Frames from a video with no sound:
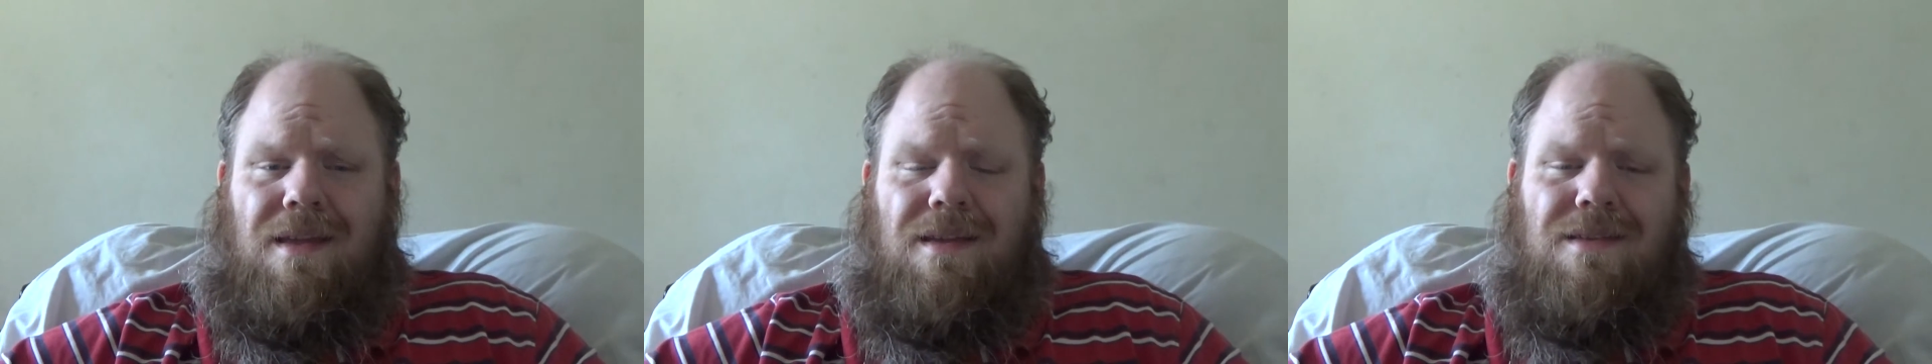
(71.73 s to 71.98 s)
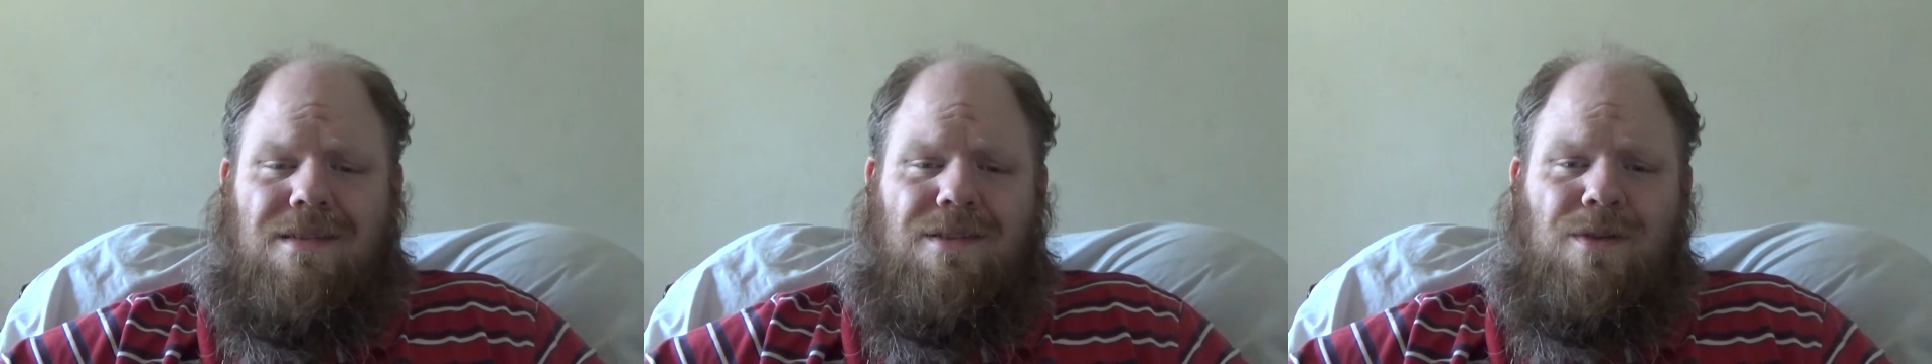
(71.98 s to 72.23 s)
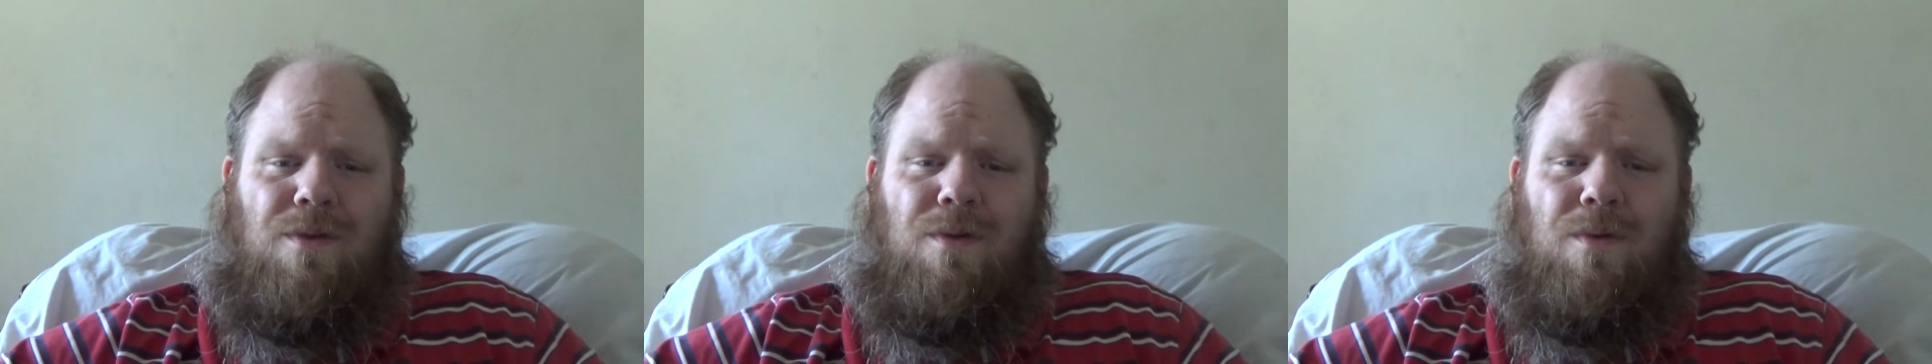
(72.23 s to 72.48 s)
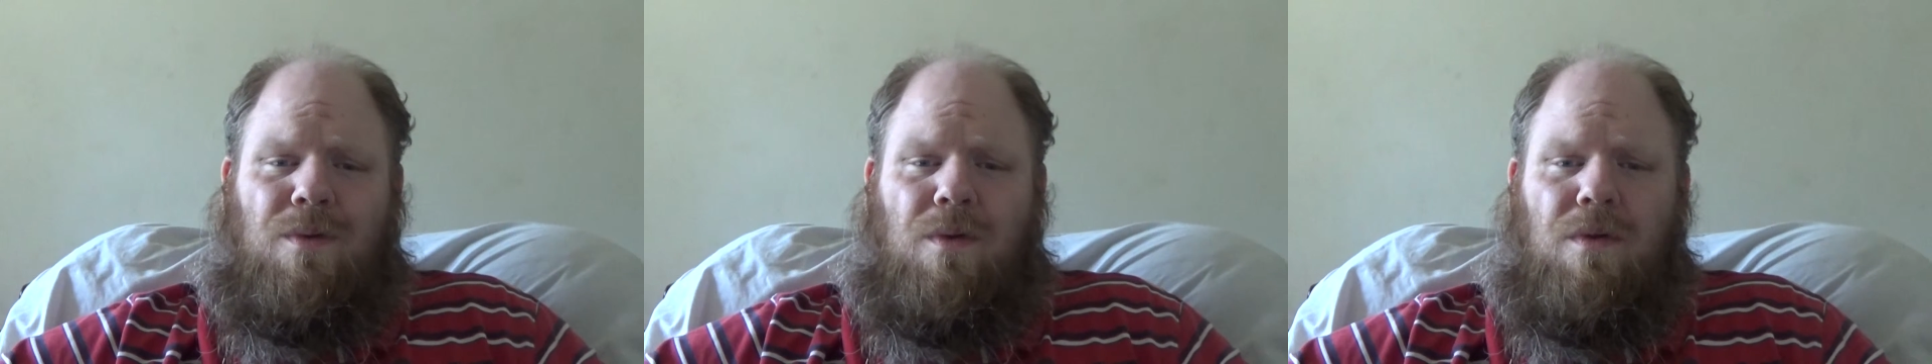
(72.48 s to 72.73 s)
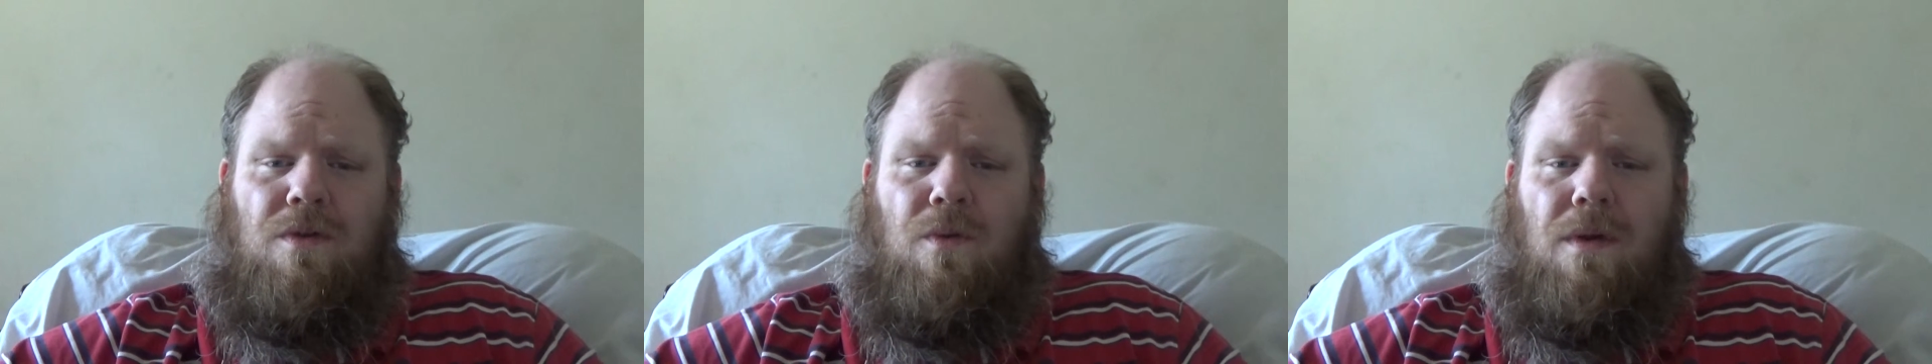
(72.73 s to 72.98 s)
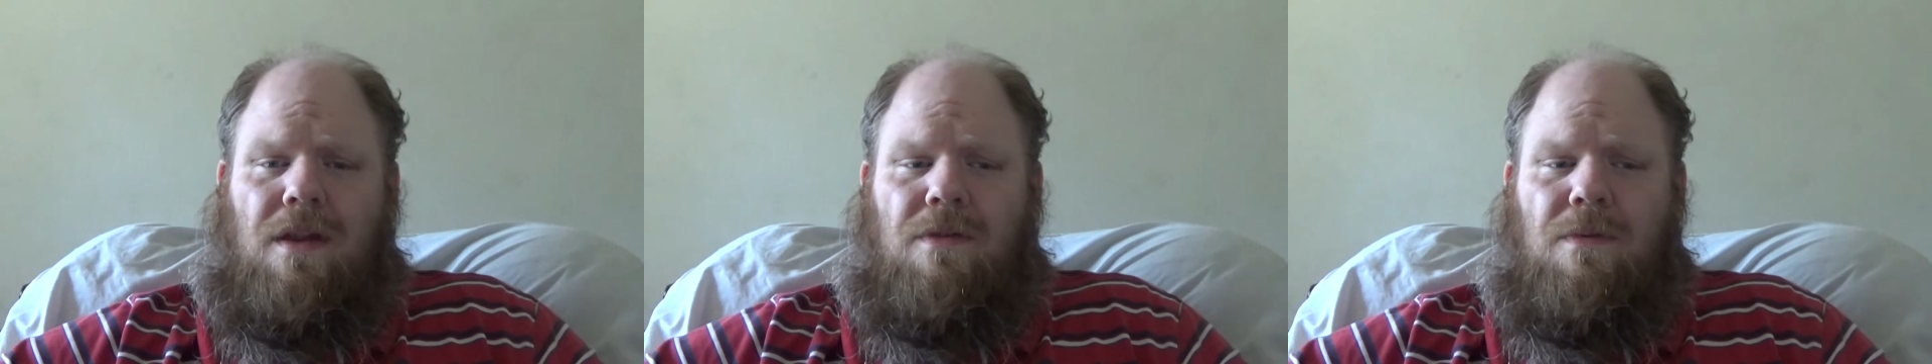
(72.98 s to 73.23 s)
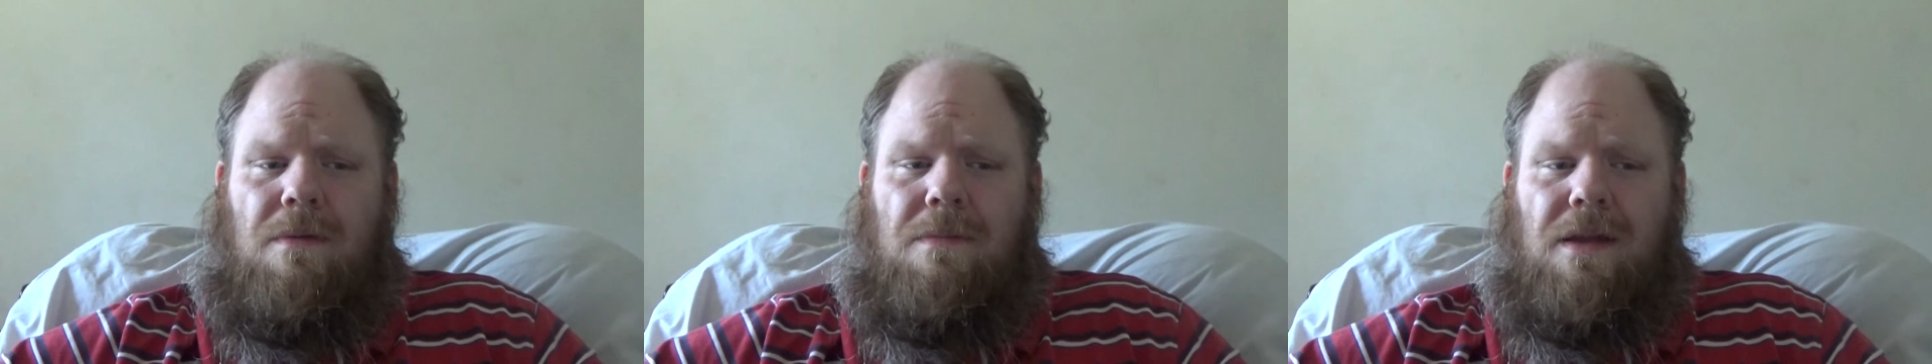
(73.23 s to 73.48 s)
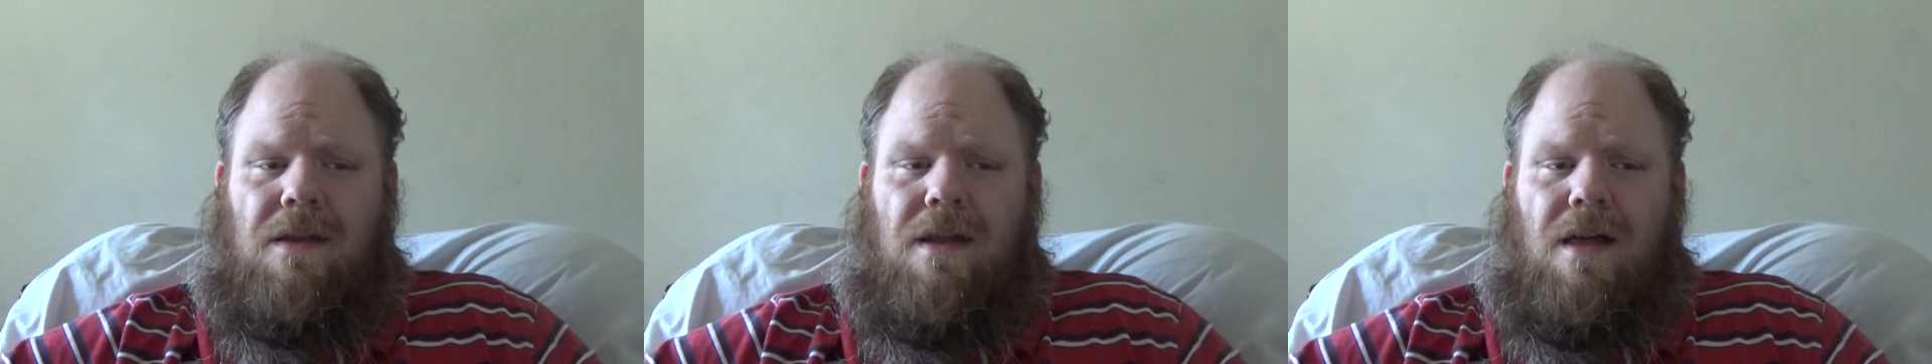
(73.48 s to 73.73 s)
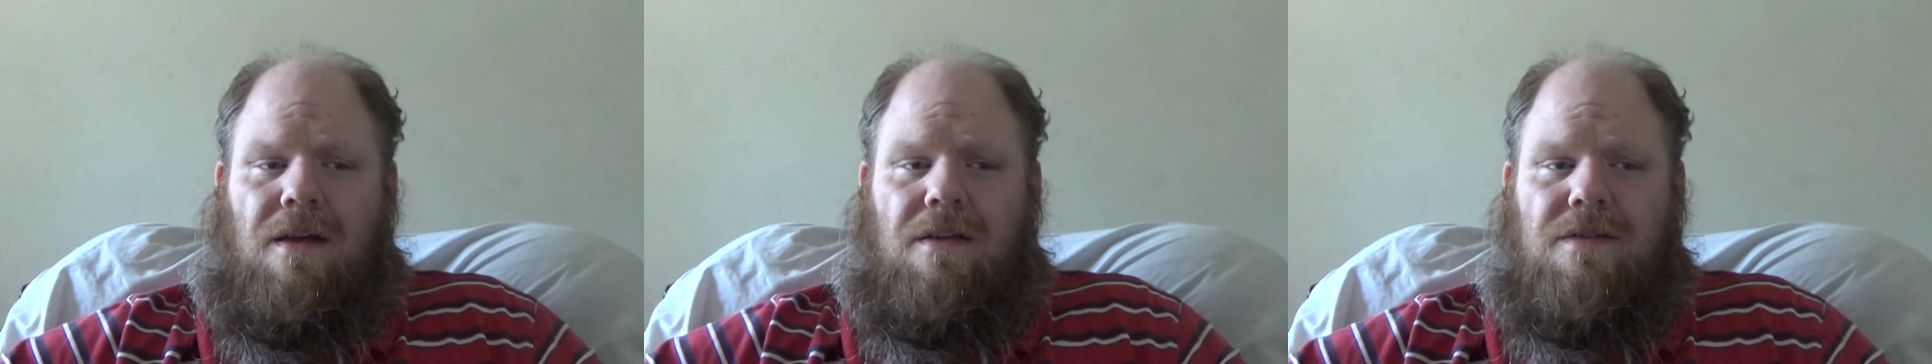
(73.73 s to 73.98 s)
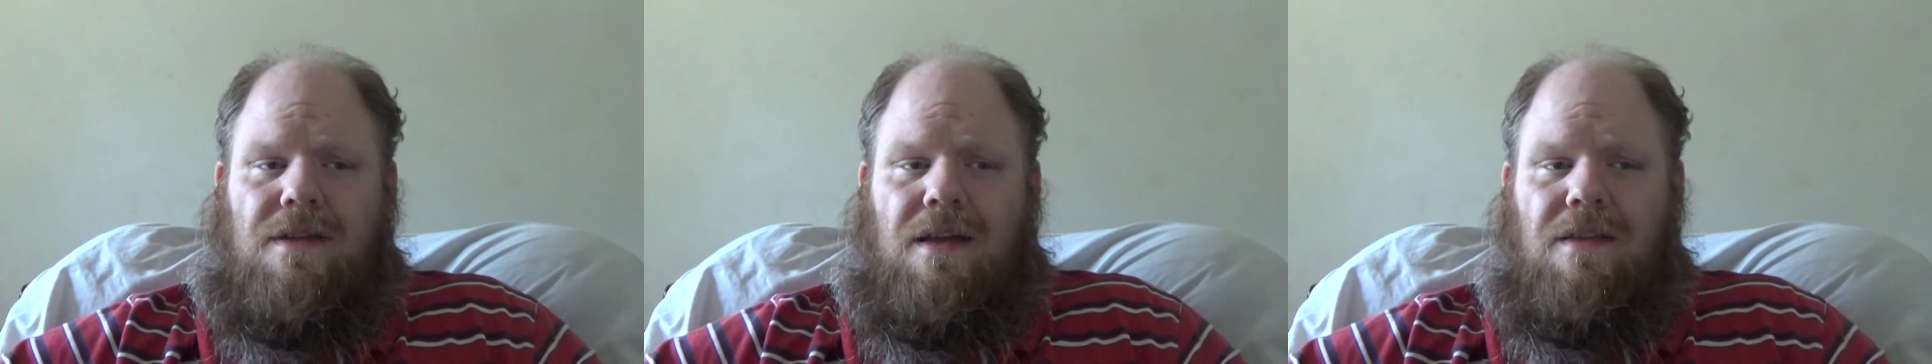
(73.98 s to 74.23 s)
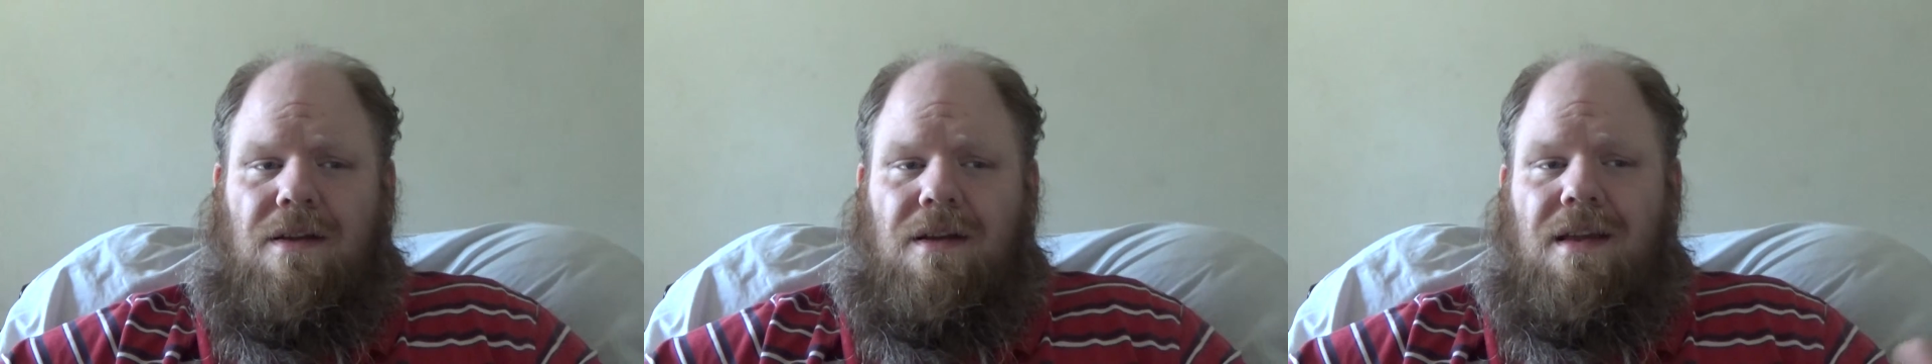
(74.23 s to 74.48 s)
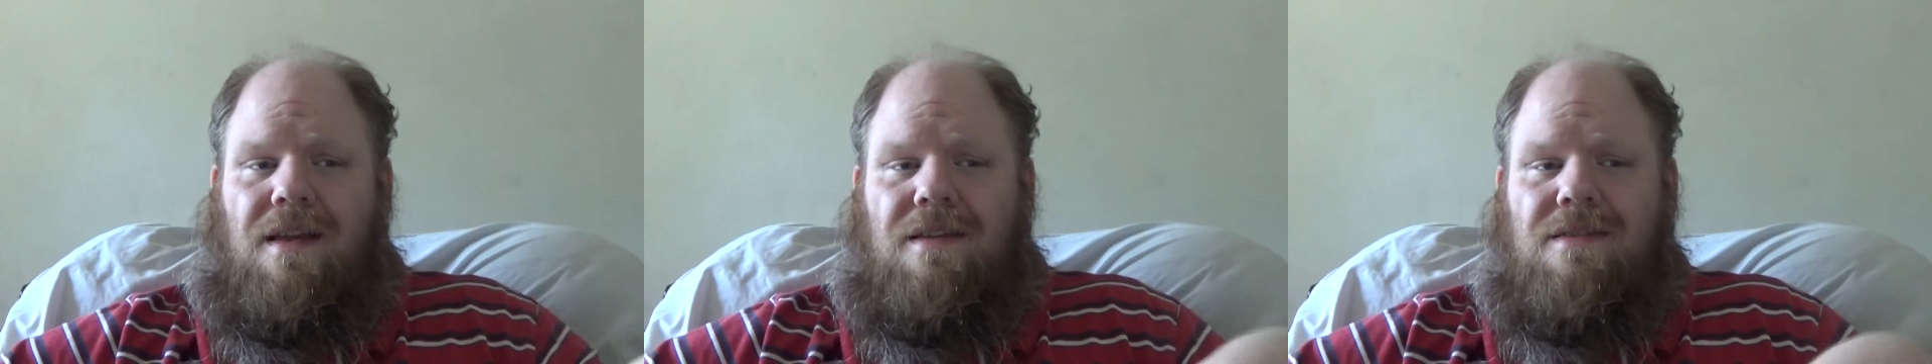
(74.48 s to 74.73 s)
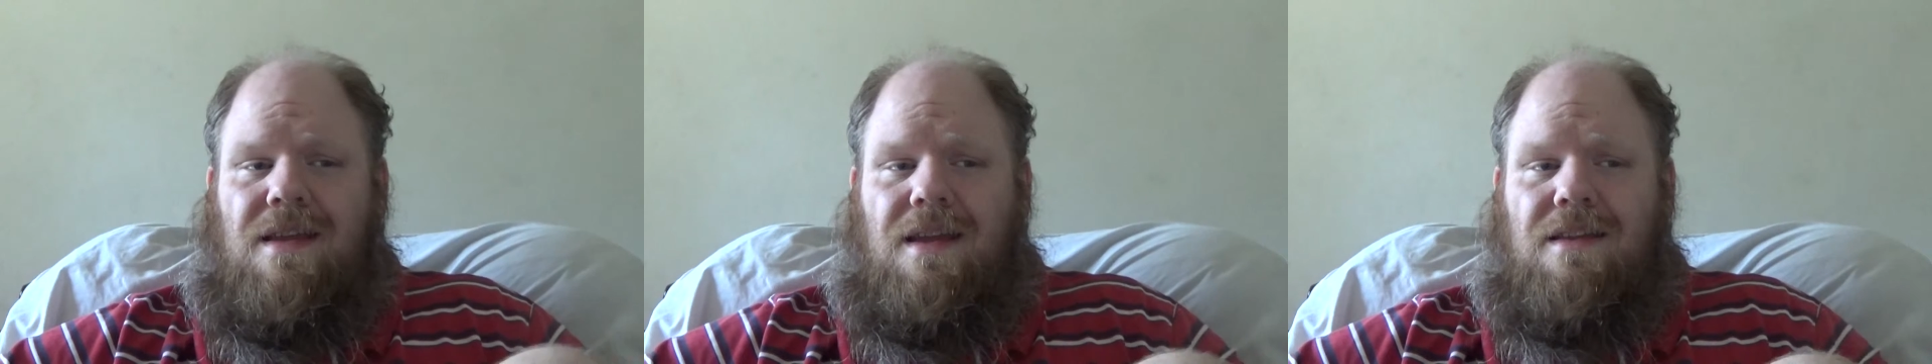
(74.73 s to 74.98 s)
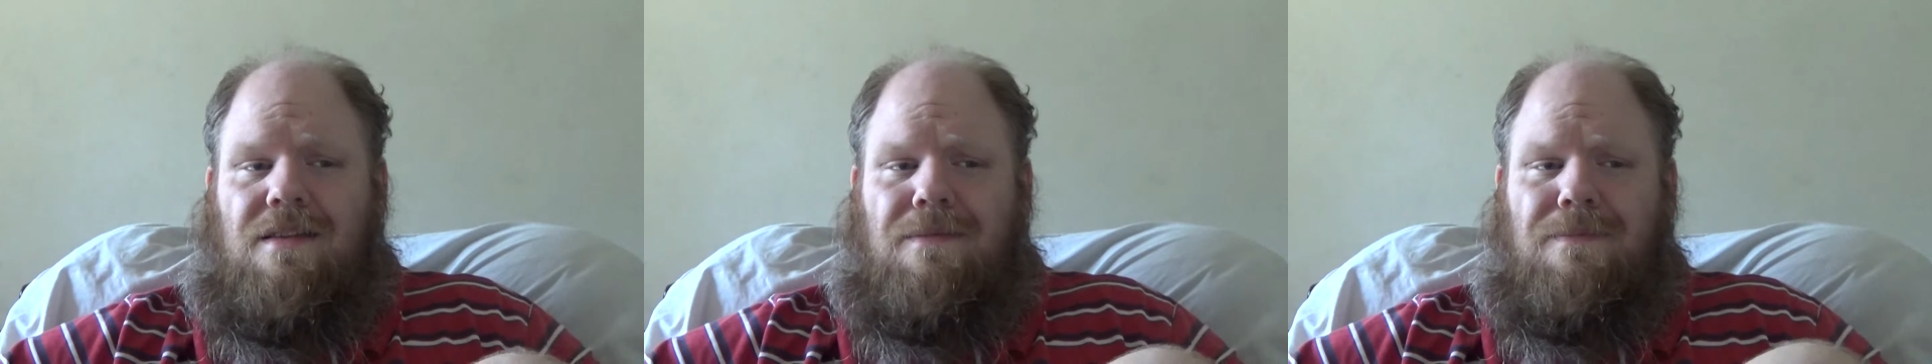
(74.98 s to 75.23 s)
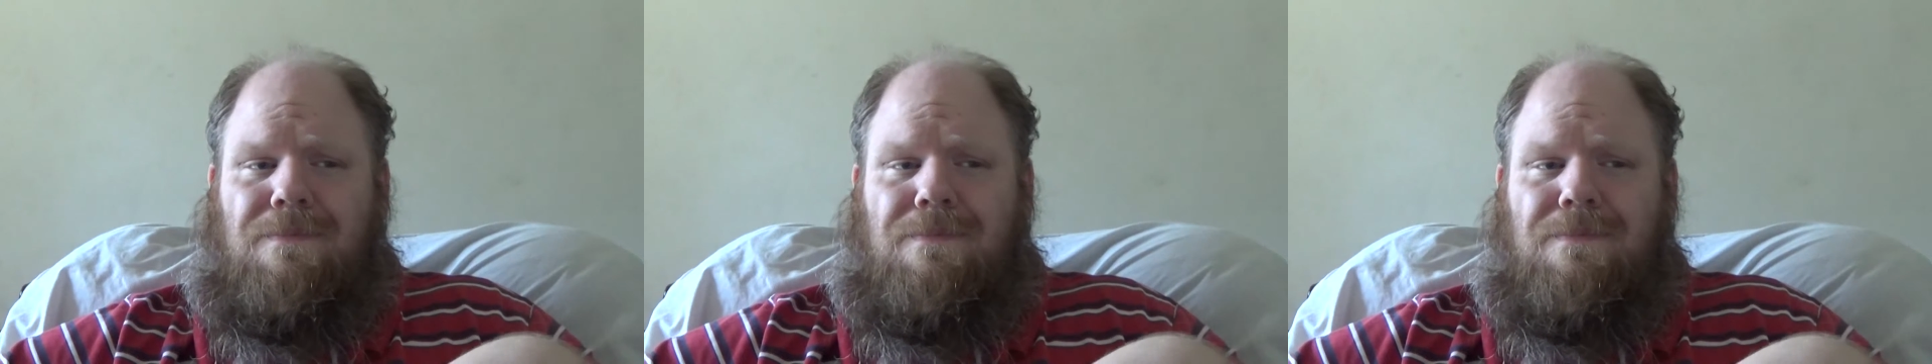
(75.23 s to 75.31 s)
is due $23 million. Now there is a